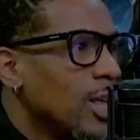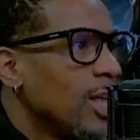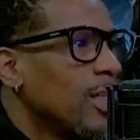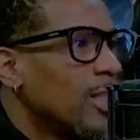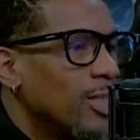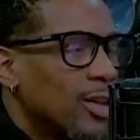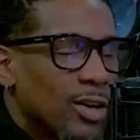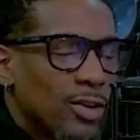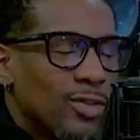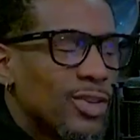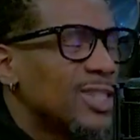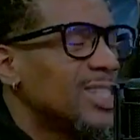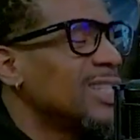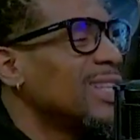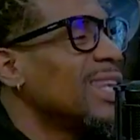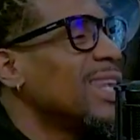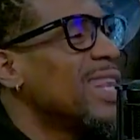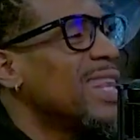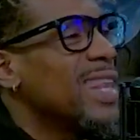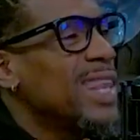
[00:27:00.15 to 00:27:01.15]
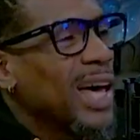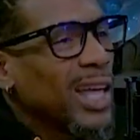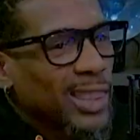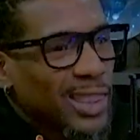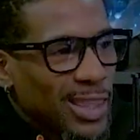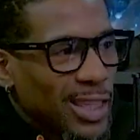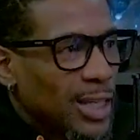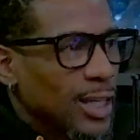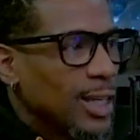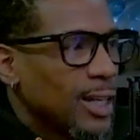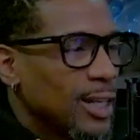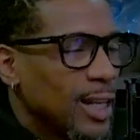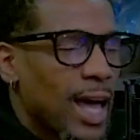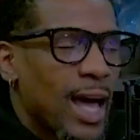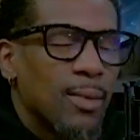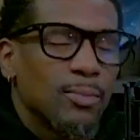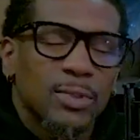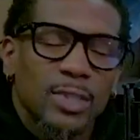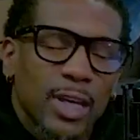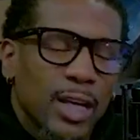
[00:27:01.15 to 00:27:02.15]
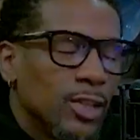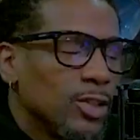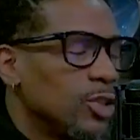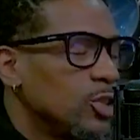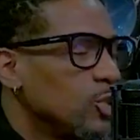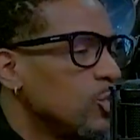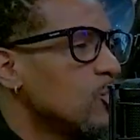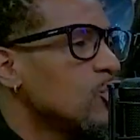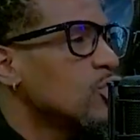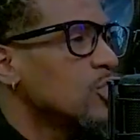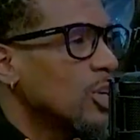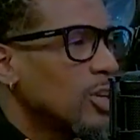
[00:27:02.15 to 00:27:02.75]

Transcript: there is nothing, and I'm telling you, sir,